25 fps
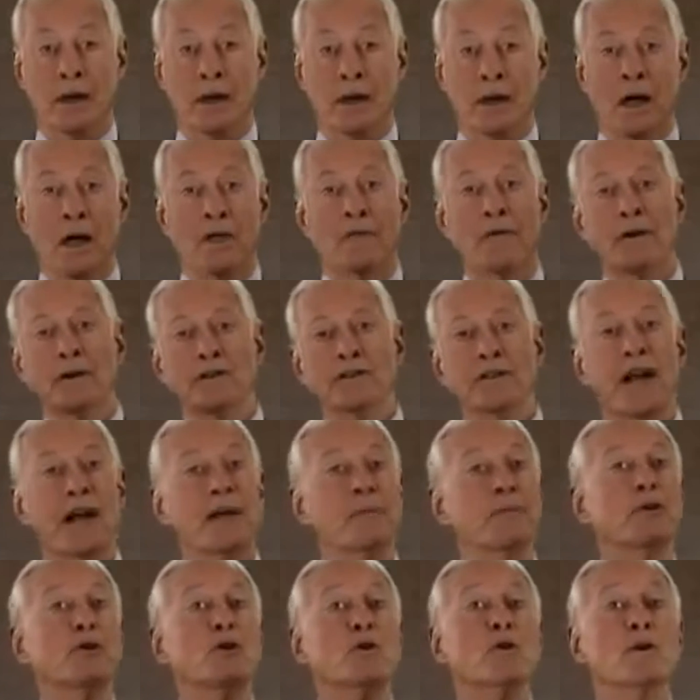For
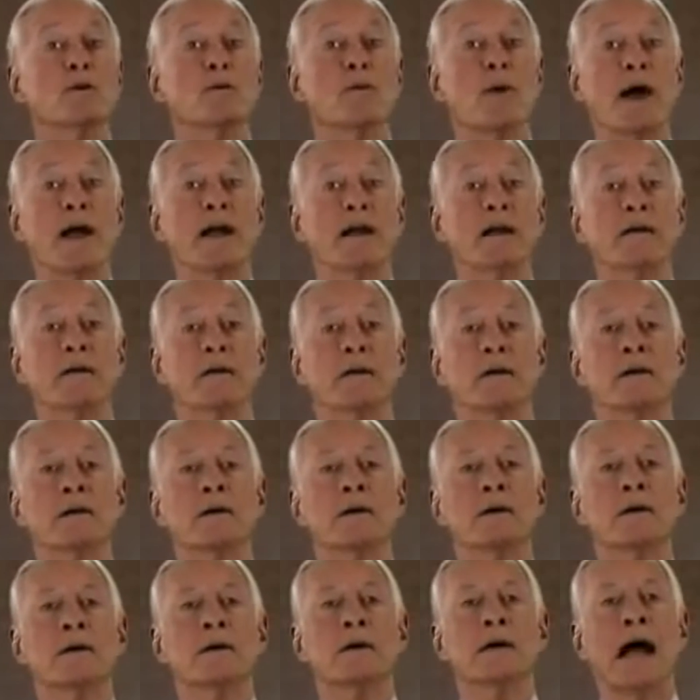example, you could write,
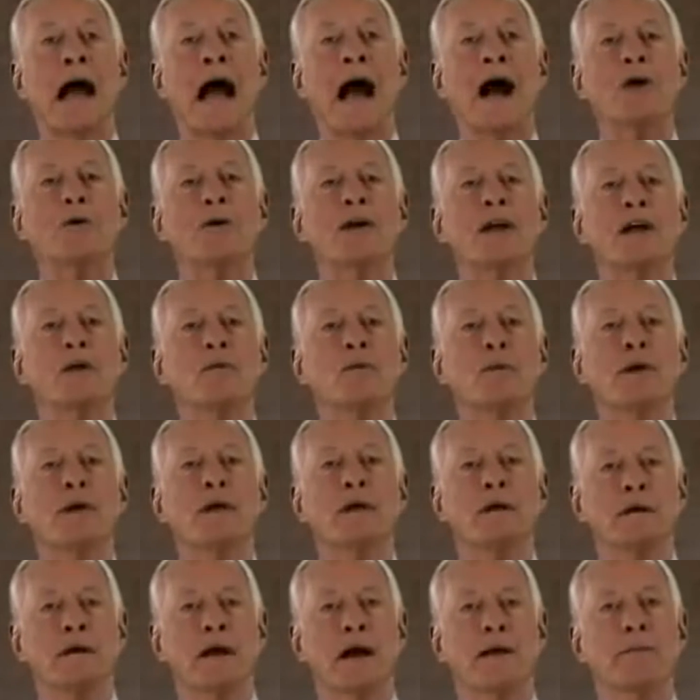how can we
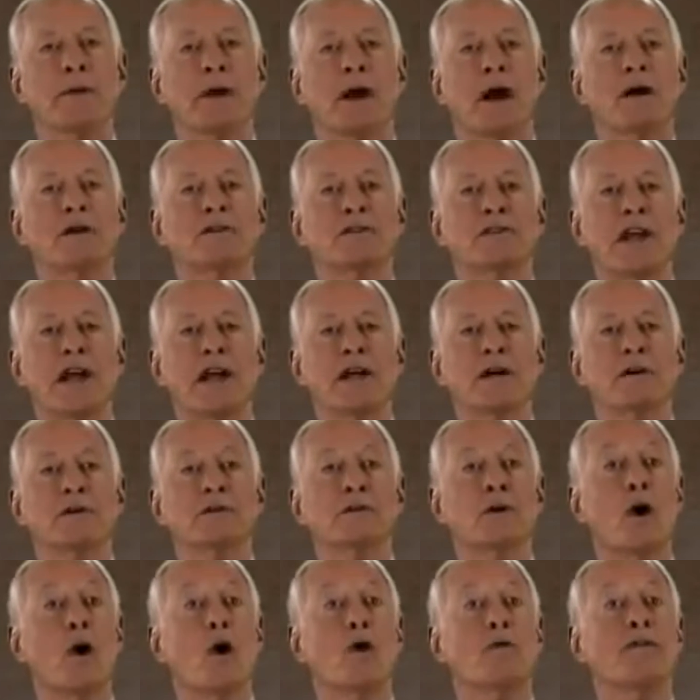double our
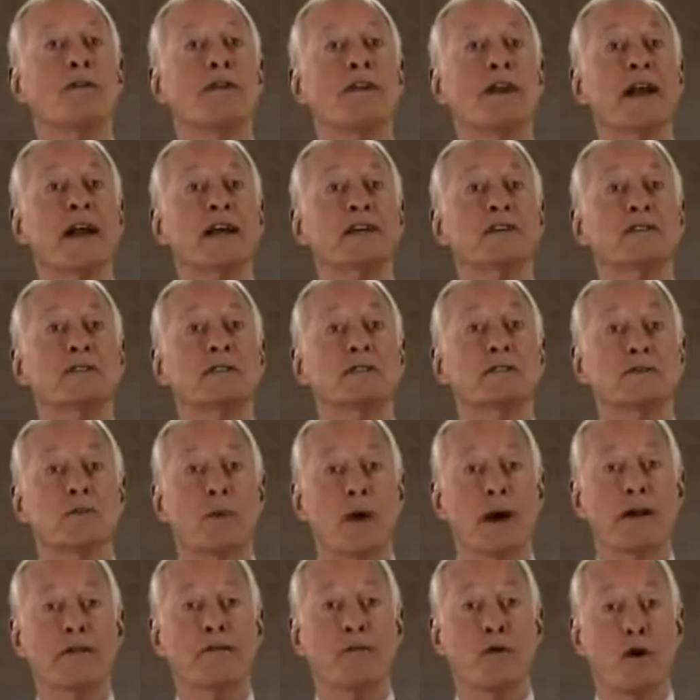sales over the next
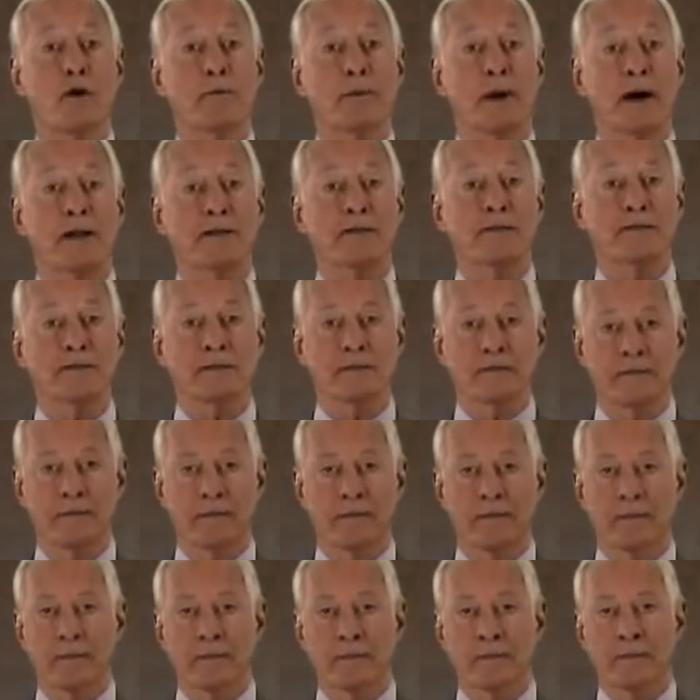24 months?
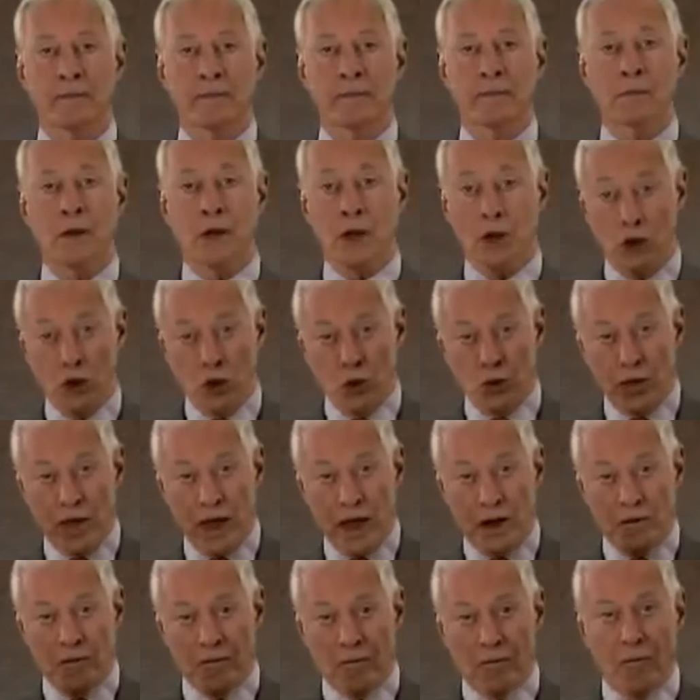You
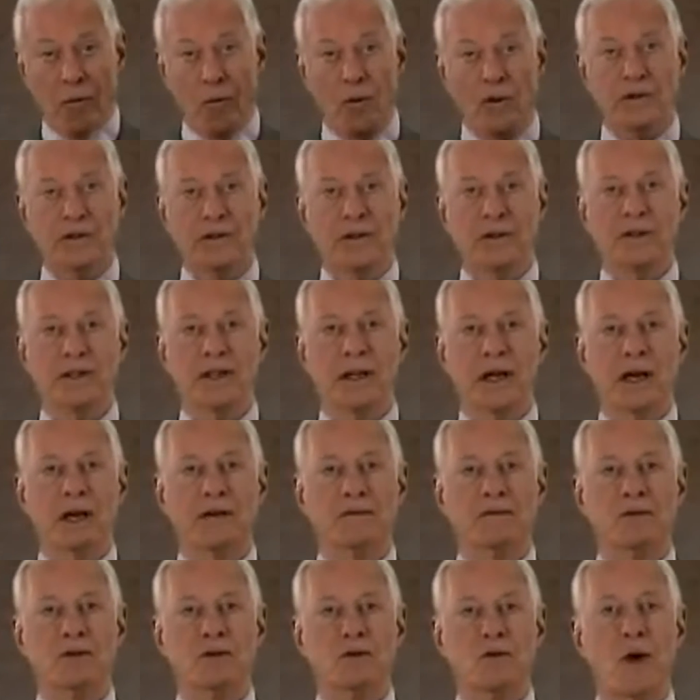then force
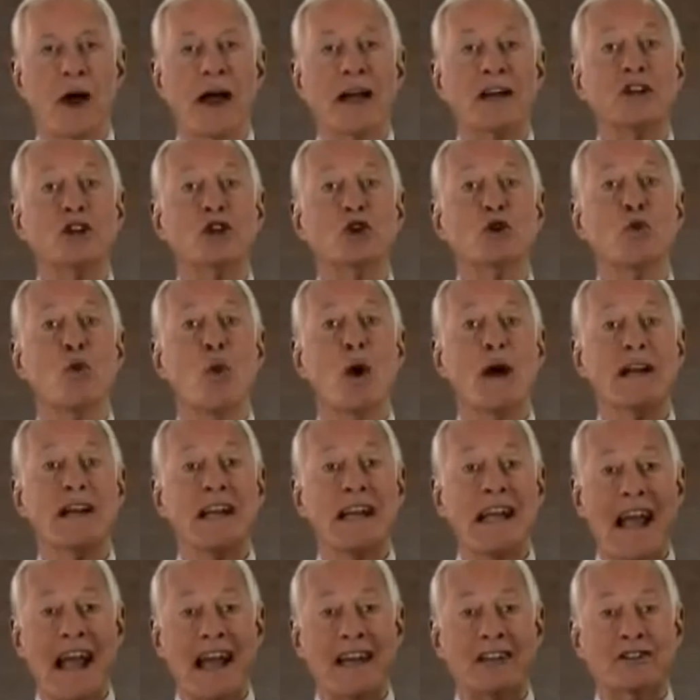yourself to write
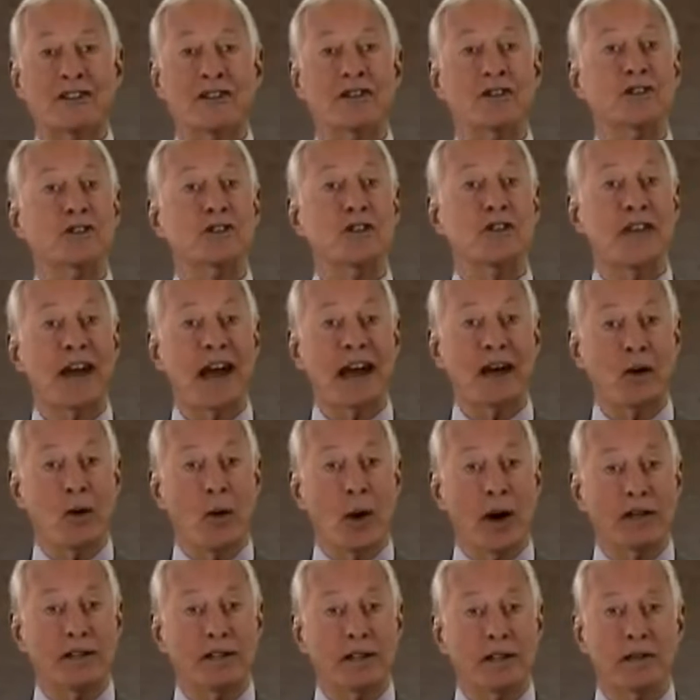20 answers to that
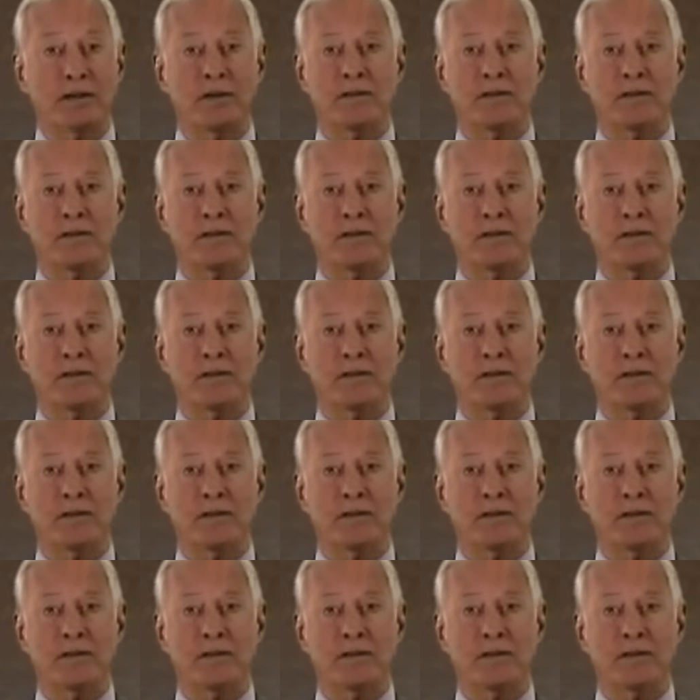question.